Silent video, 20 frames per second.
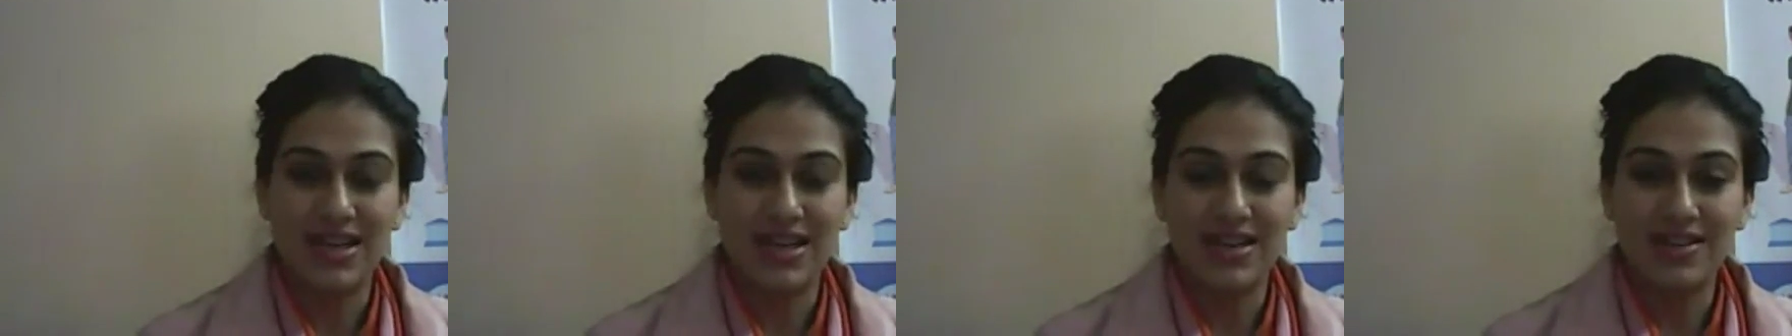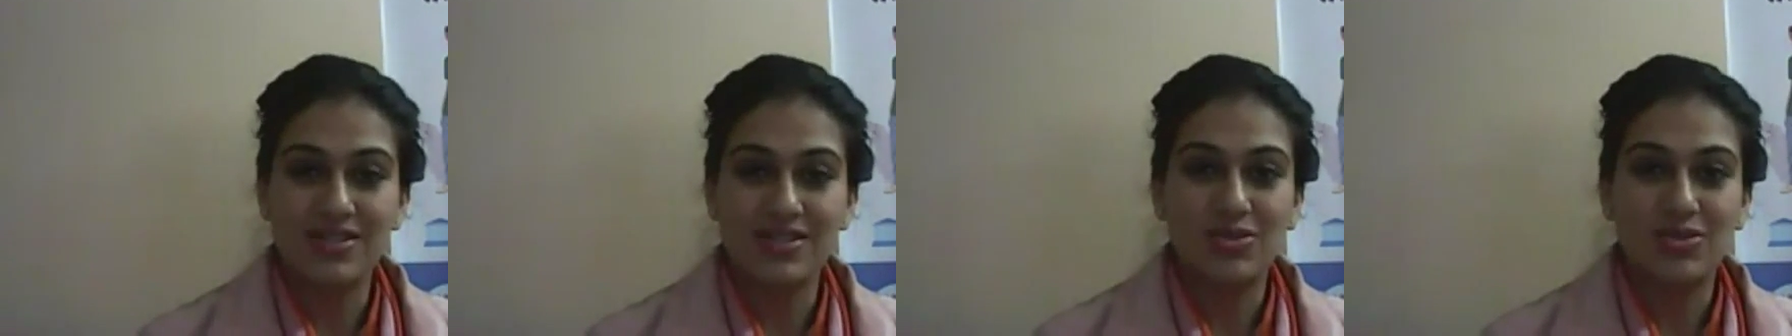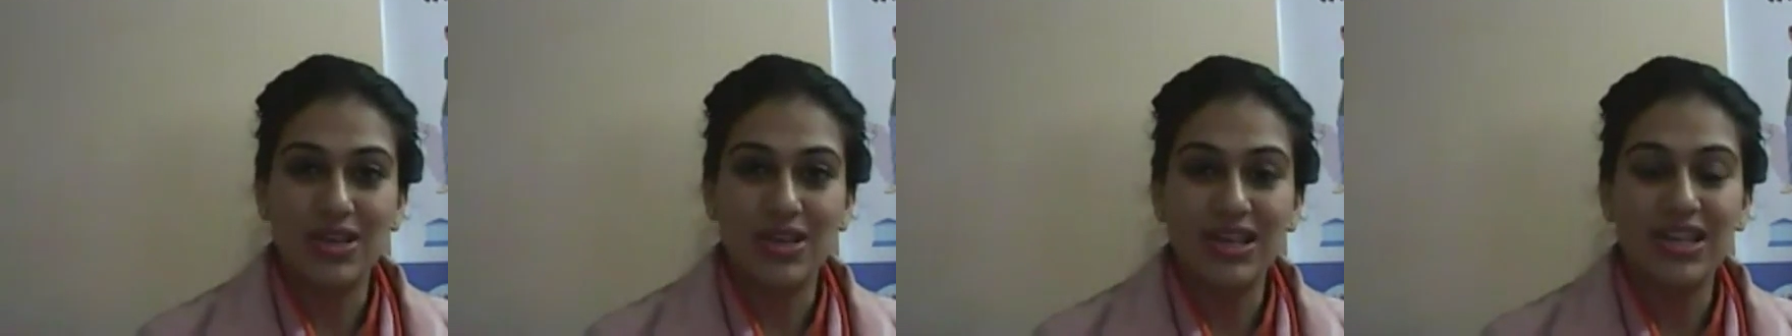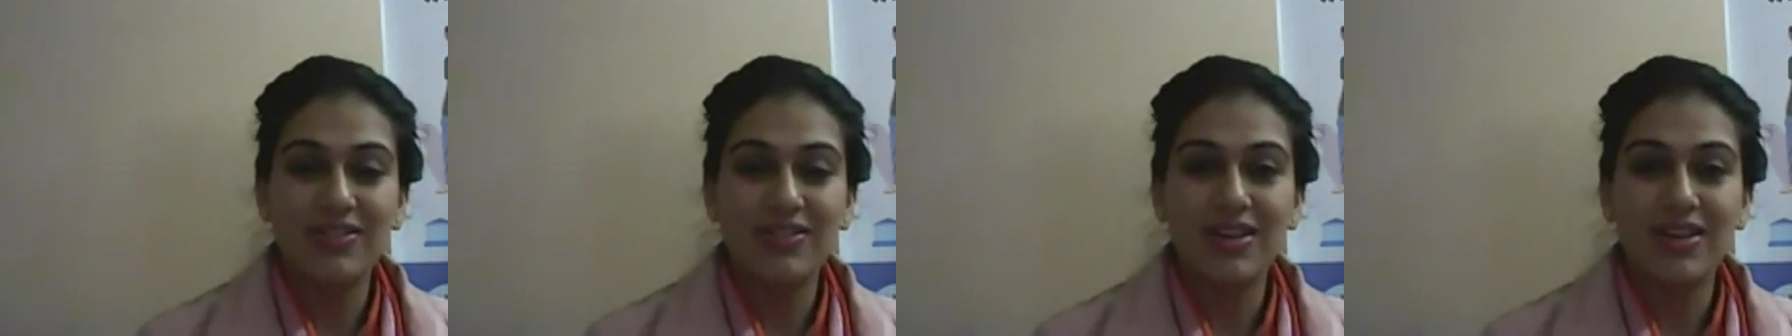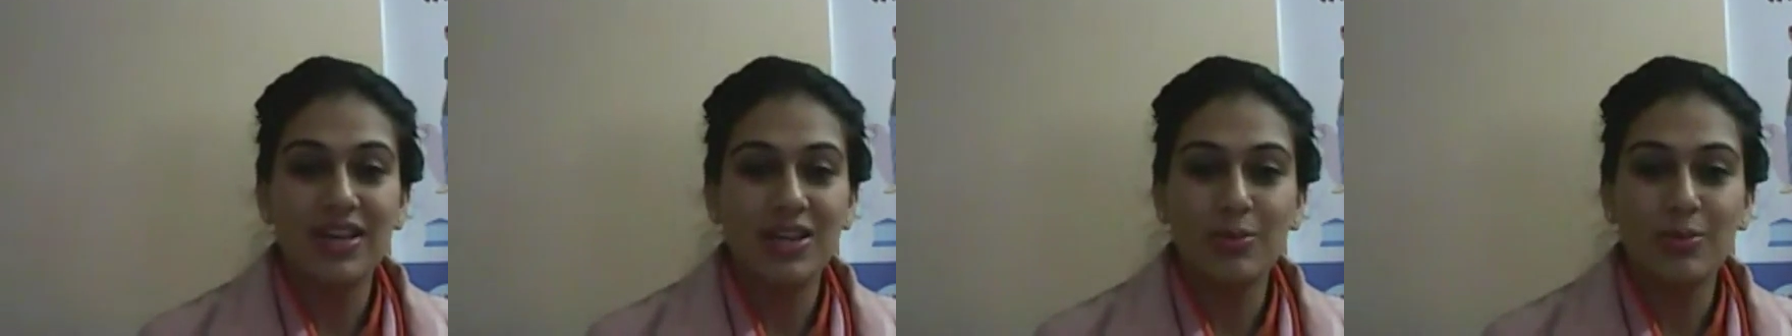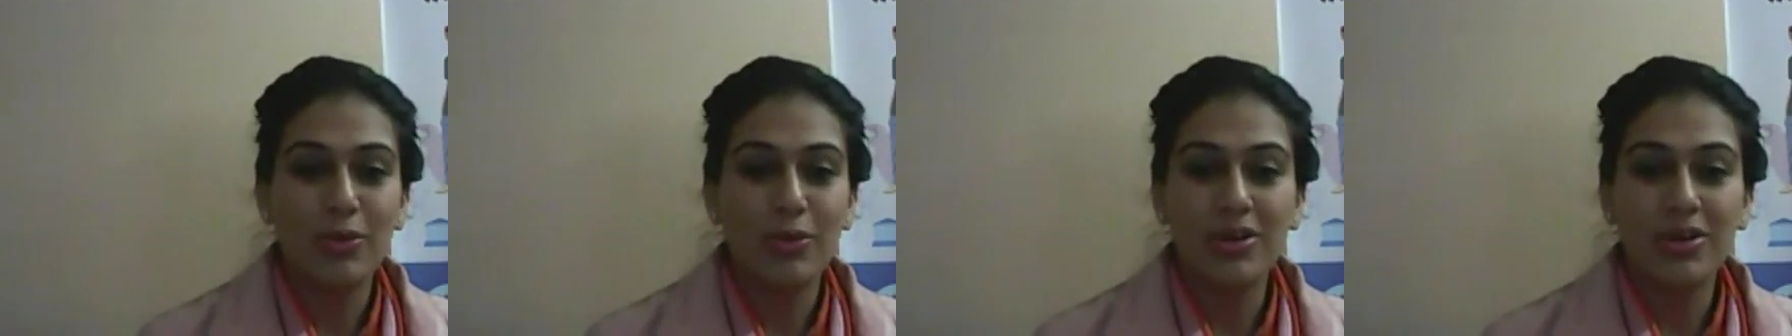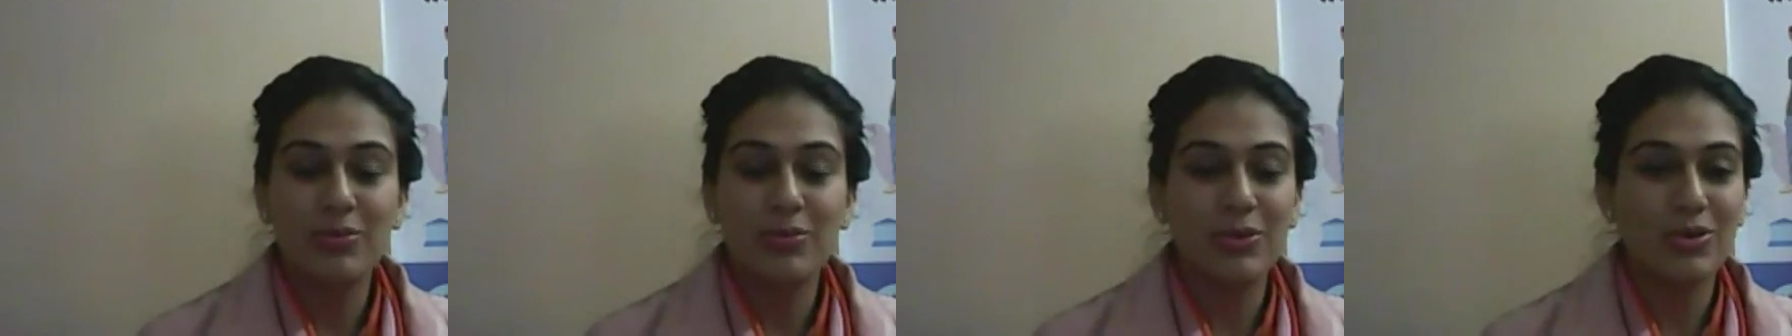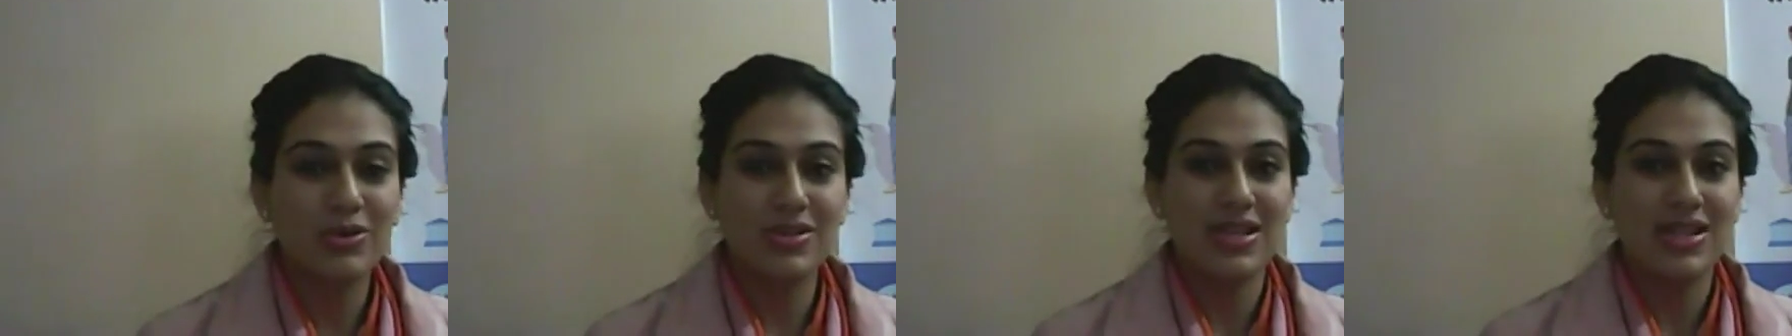That is really very
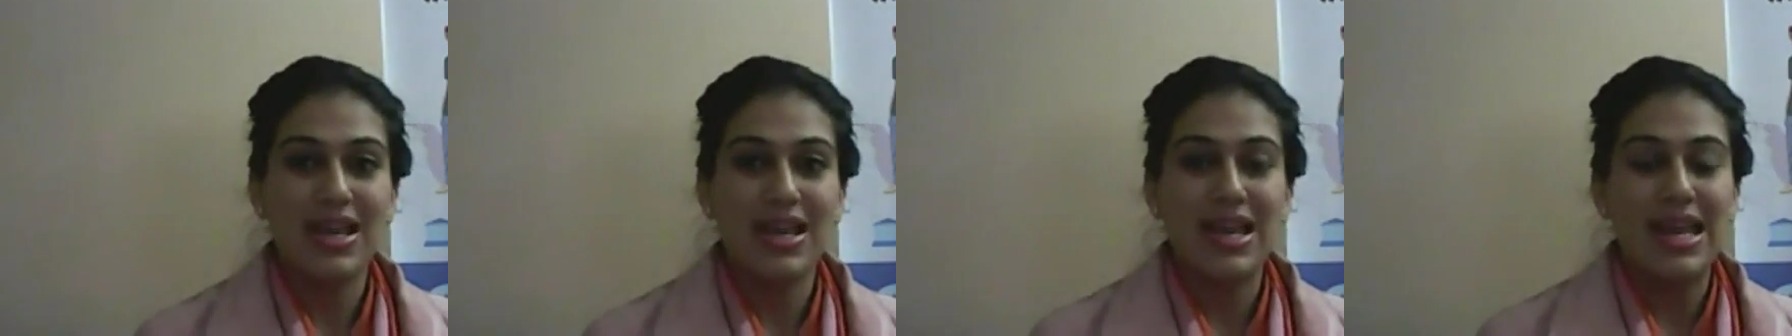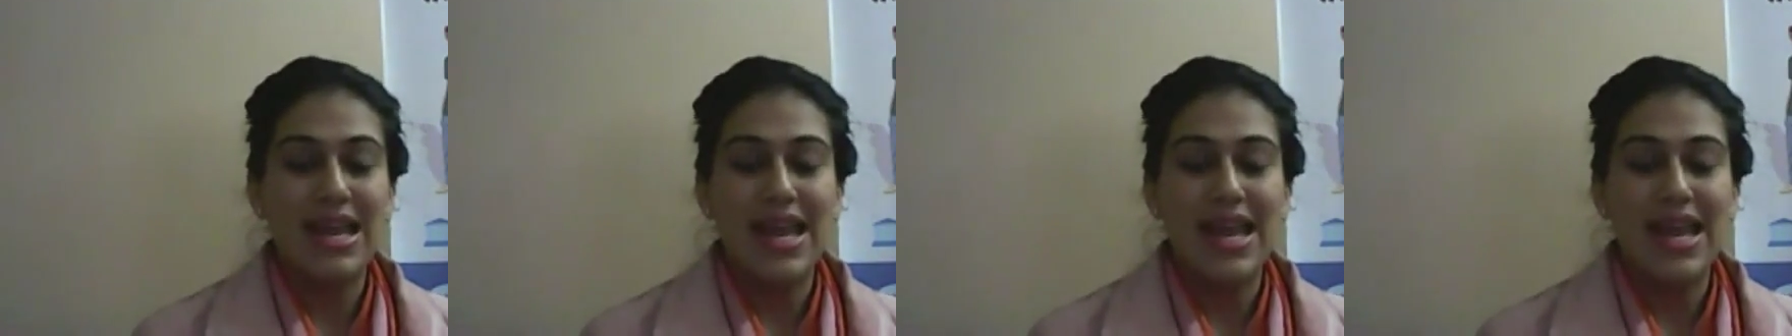important, because